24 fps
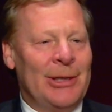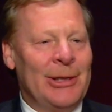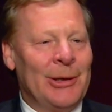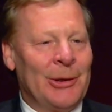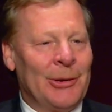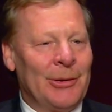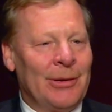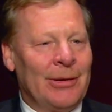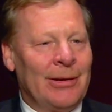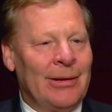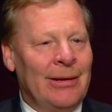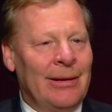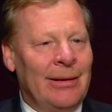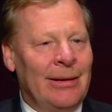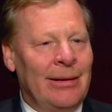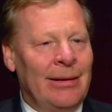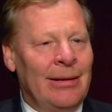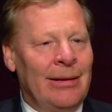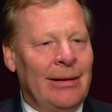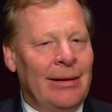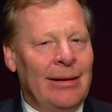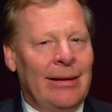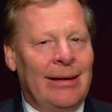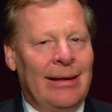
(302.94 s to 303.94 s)
here,
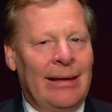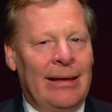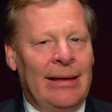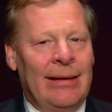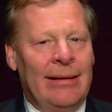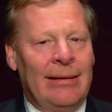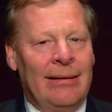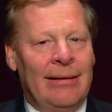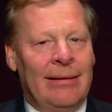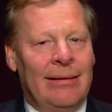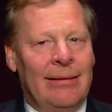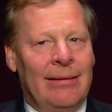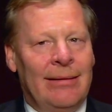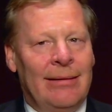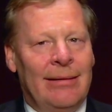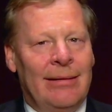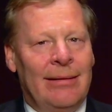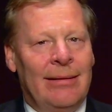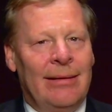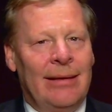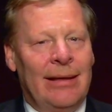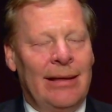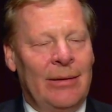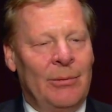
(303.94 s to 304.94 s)
and
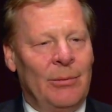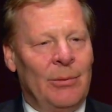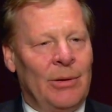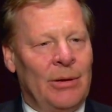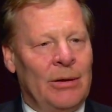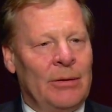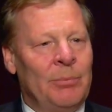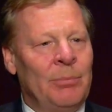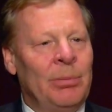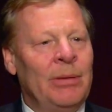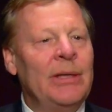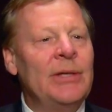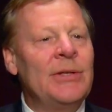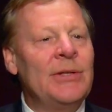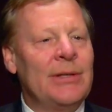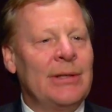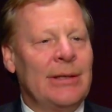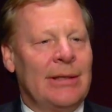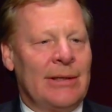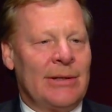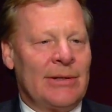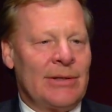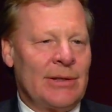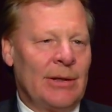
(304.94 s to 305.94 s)
they were
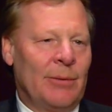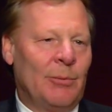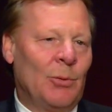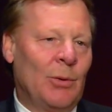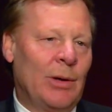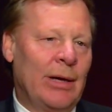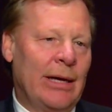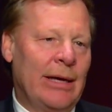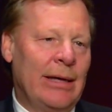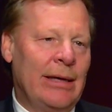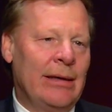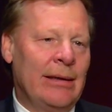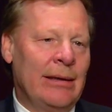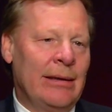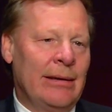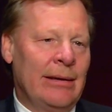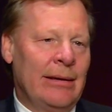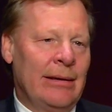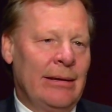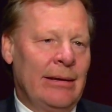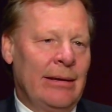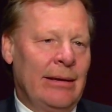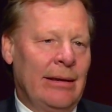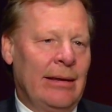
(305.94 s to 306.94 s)
complicit in some way
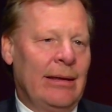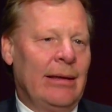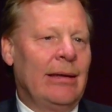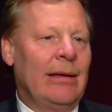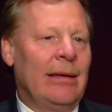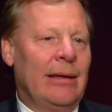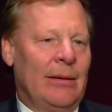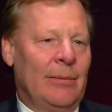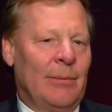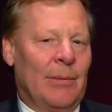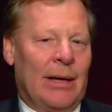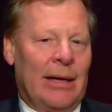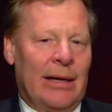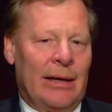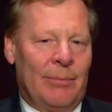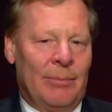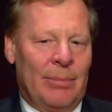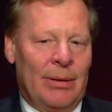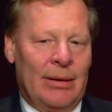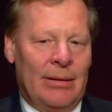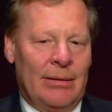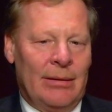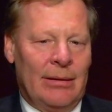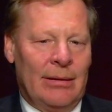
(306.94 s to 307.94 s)
in it, in my
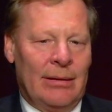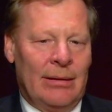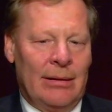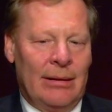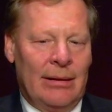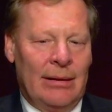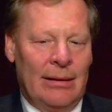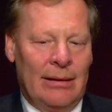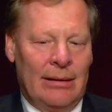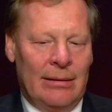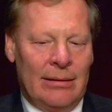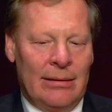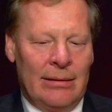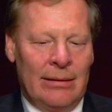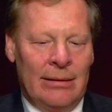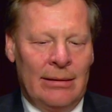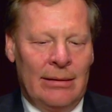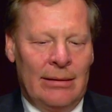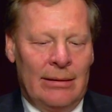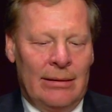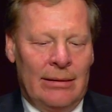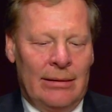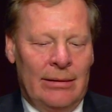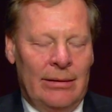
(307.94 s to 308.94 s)
opinion. And
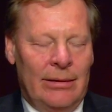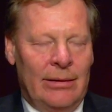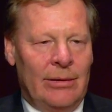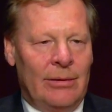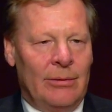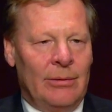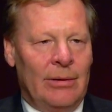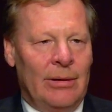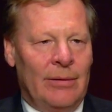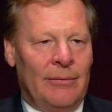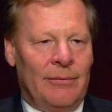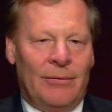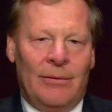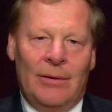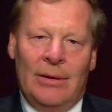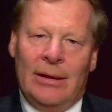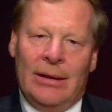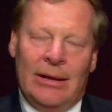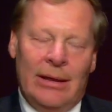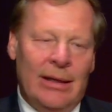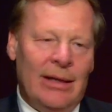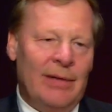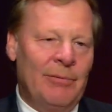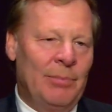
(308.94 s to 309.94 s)
you know, if you
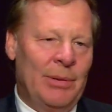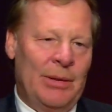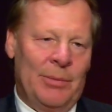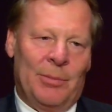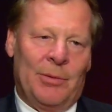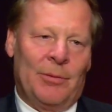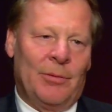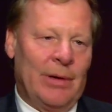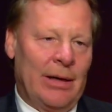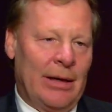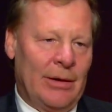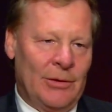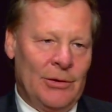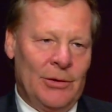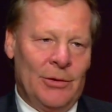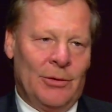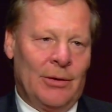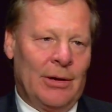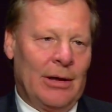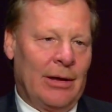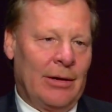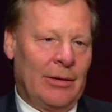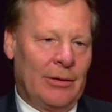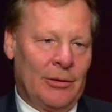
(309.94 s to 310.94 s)
can't have people around you
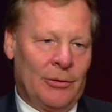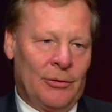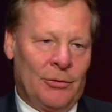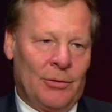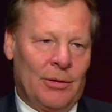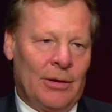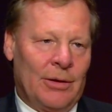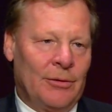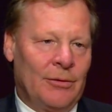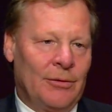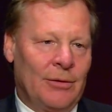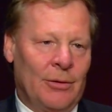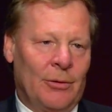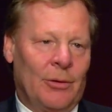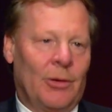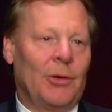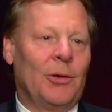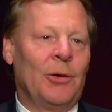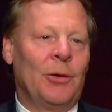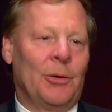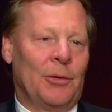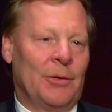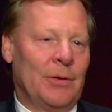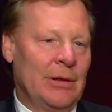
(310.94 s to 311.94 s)
you're not going to trust that
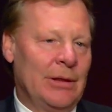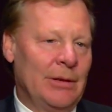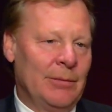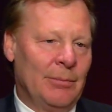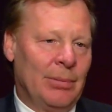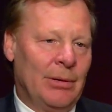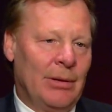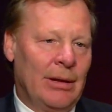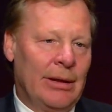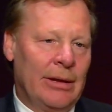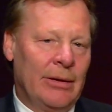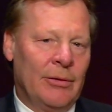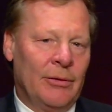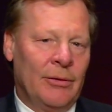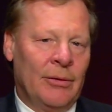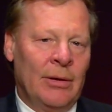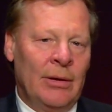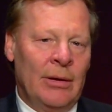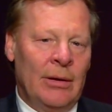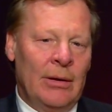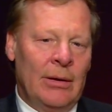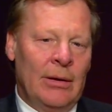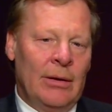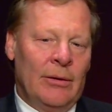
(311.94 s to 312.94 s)
aren't your team players.
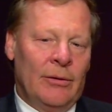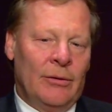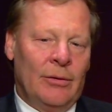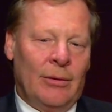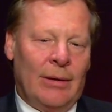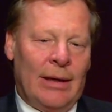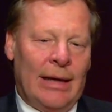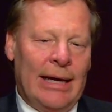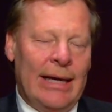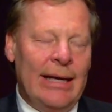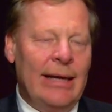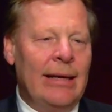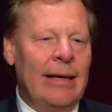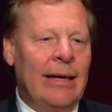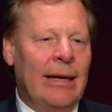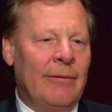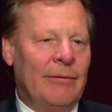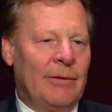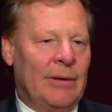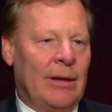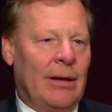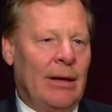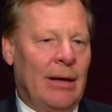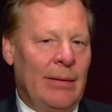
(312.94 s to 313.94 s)
So I didn't
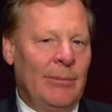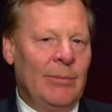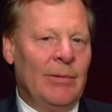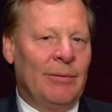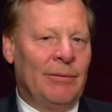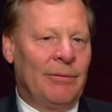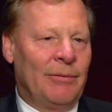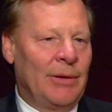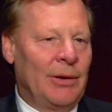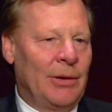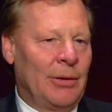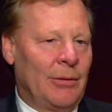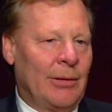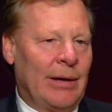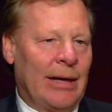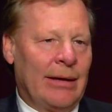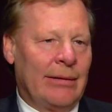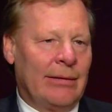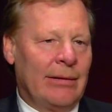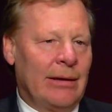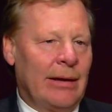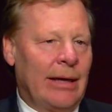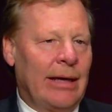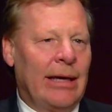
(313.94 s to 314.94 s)
have time to figure
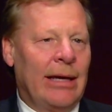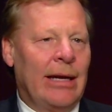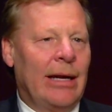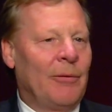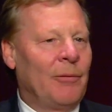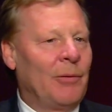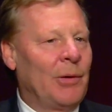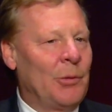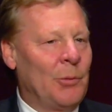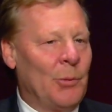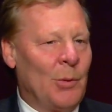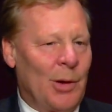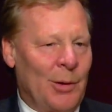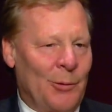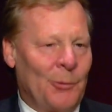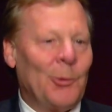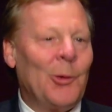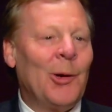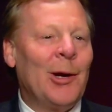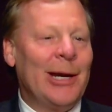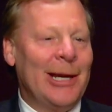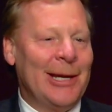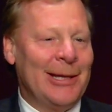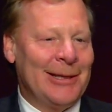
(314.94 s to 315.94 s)
out, did I get everyone
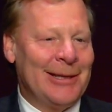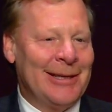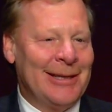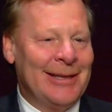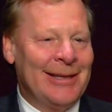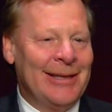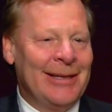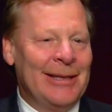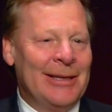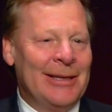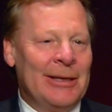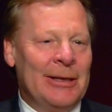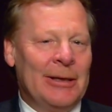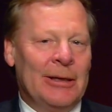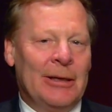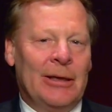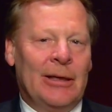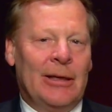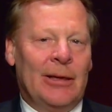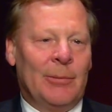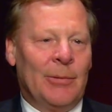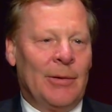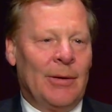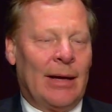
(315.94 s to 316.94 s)
right
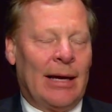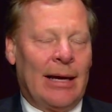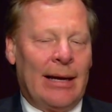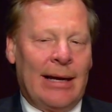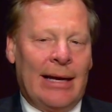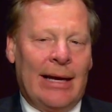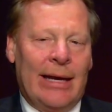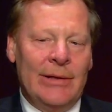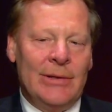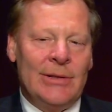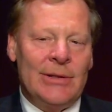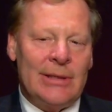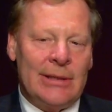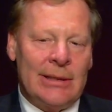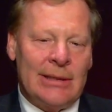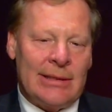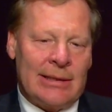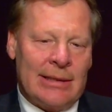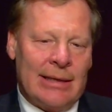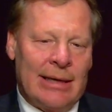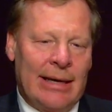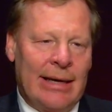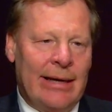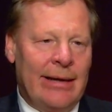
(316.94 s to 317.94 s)
or not. I just
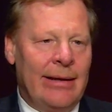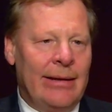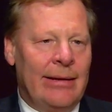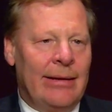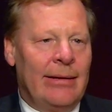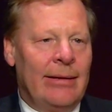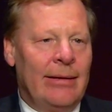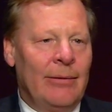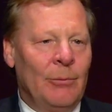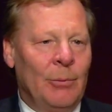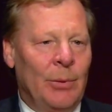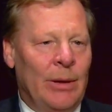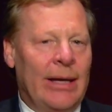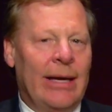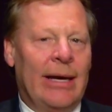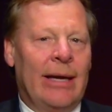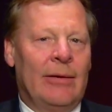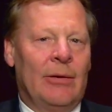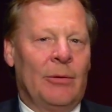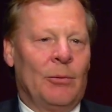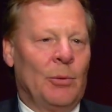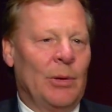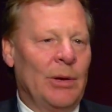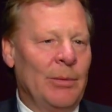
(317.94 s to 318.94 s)
decided we
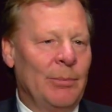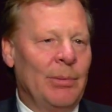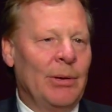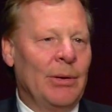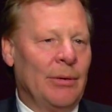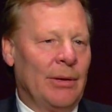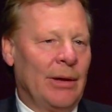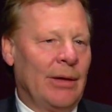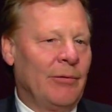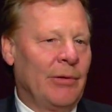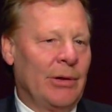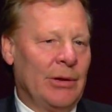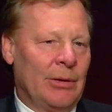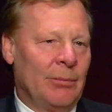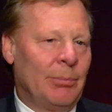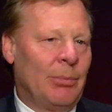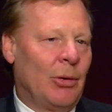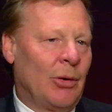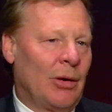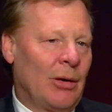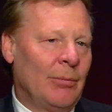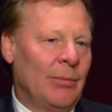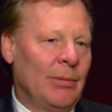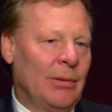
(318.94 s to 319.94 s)
had to rebuild every
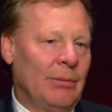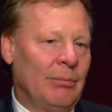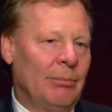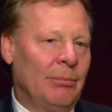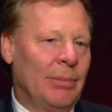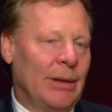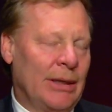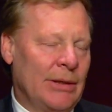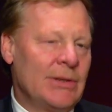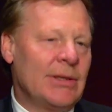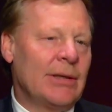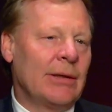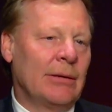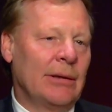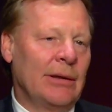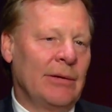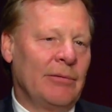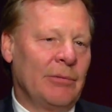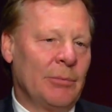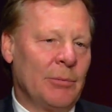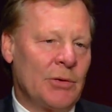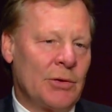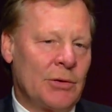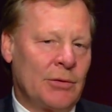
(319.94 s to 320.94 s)
department basically
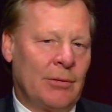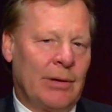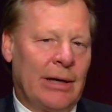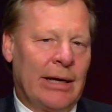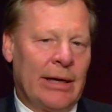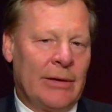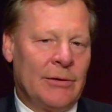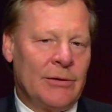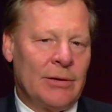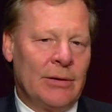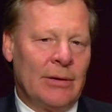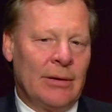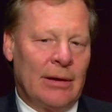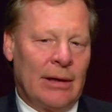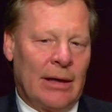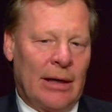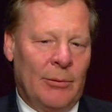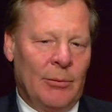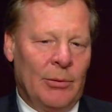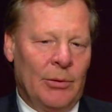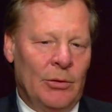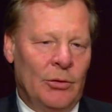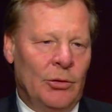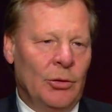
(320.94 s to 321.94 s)
from scratch, and that
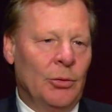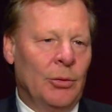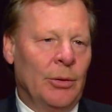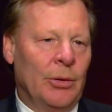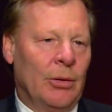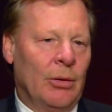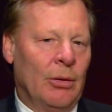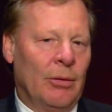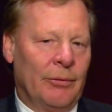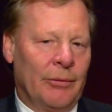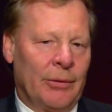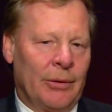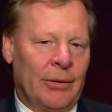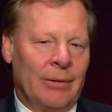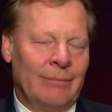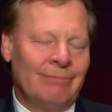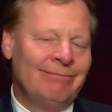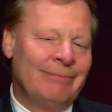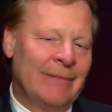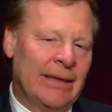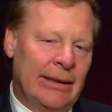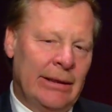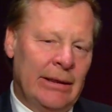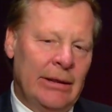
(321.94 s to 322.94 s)
I would do it over,
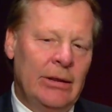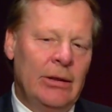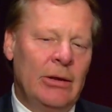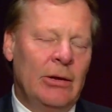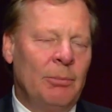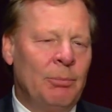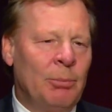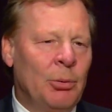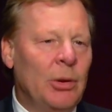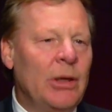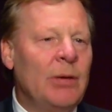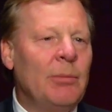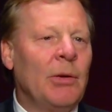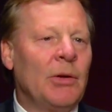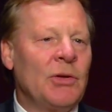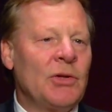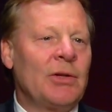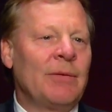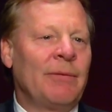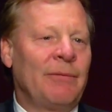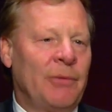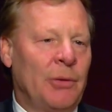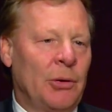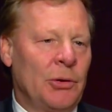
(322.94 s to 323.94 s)
pretty
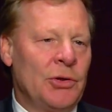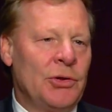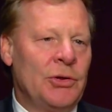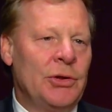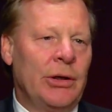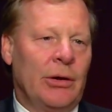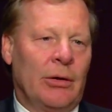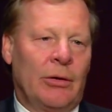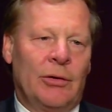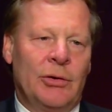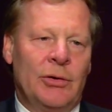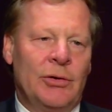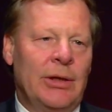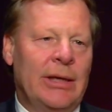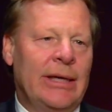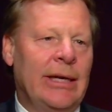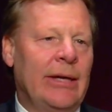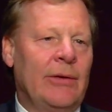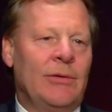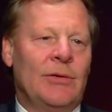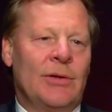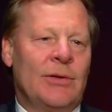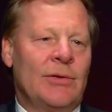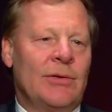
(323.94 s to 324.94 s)
much the first year, because you
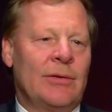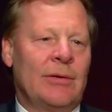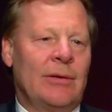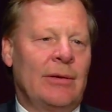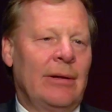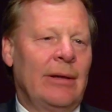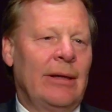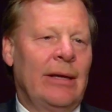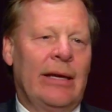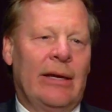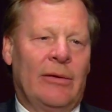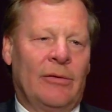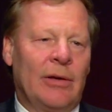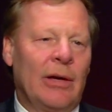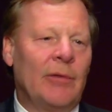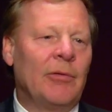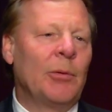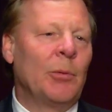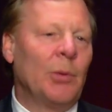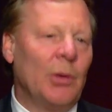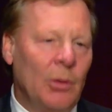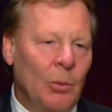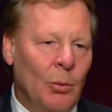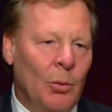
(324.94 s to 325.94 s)
can't just ask
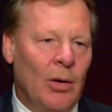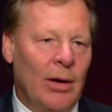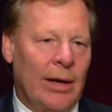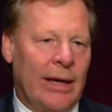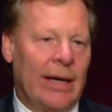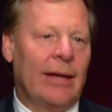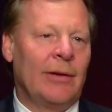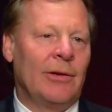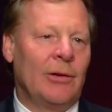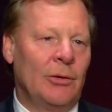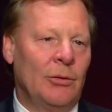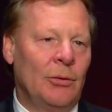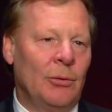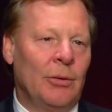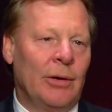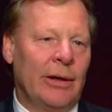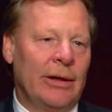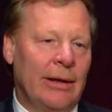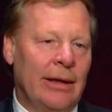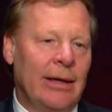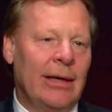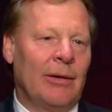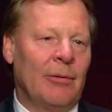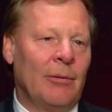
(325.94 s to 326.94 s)
everyone to walk out the door.
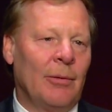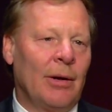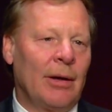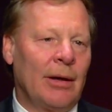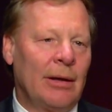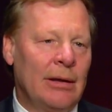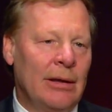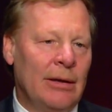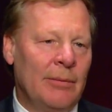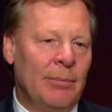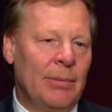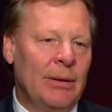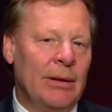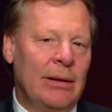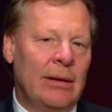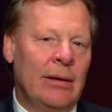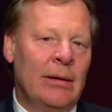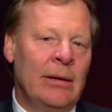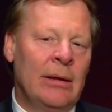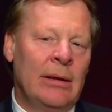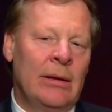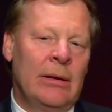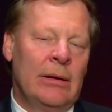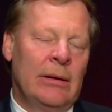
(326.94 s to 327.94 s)
You can't run a company.
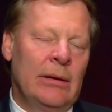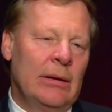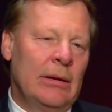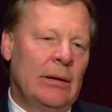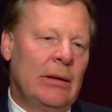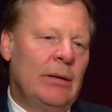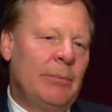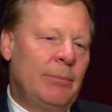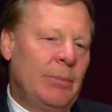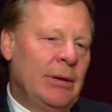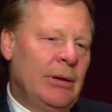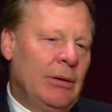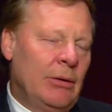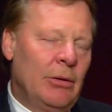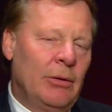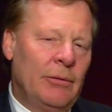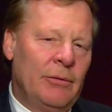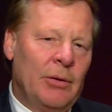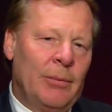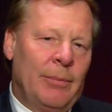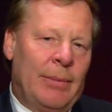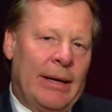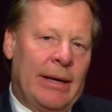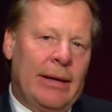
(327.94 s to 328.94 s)
But
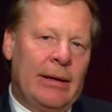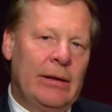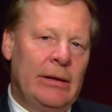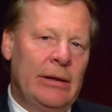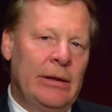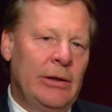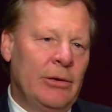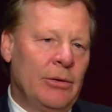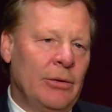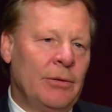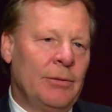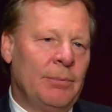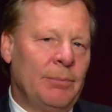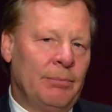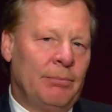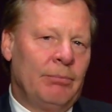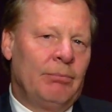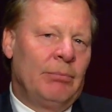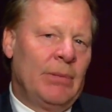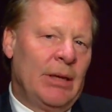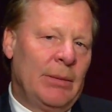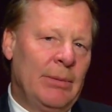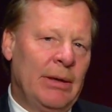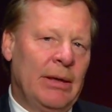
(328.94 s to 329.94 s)
over about a year,
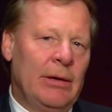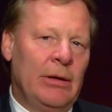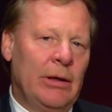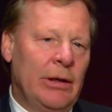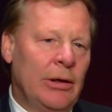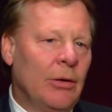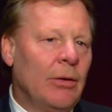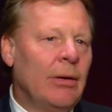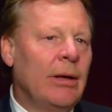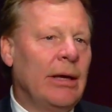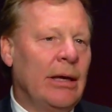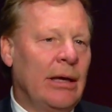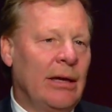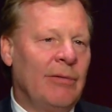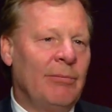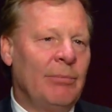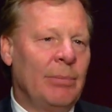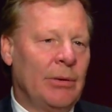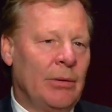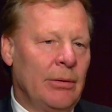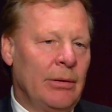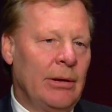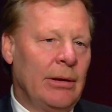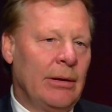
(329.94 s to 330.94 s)
maybe a year and a half
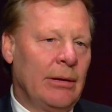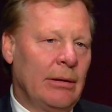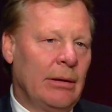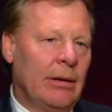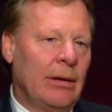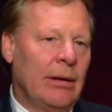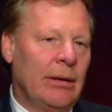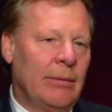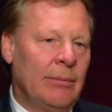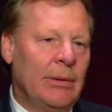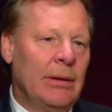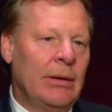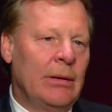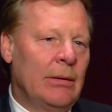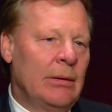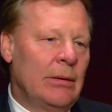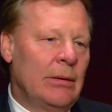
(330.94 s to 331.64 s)
period of time,